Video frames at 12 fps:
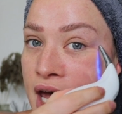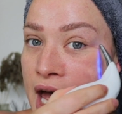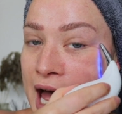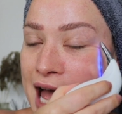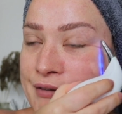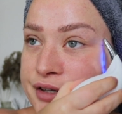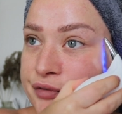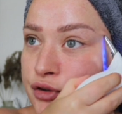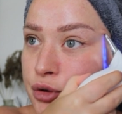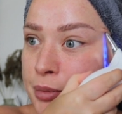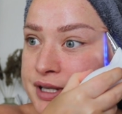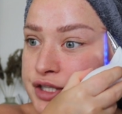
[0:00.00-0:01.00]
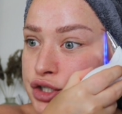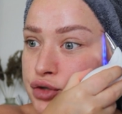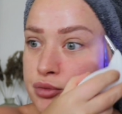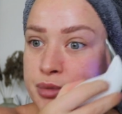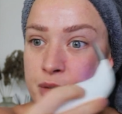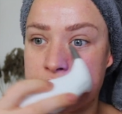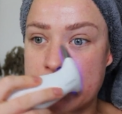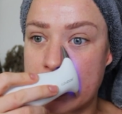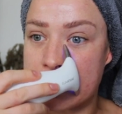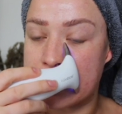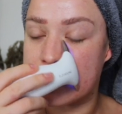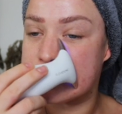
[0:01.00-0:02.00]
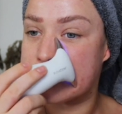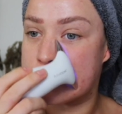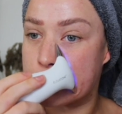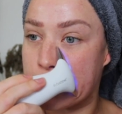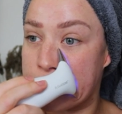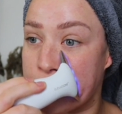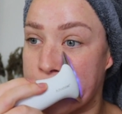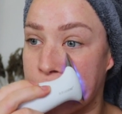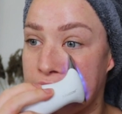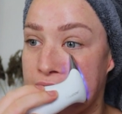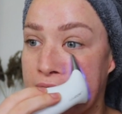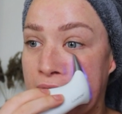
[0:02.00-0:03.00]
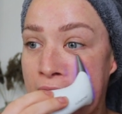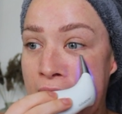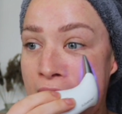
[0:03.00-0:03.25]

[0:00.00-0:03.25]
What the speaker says: I have had a few messages from people saying, is this worth the money?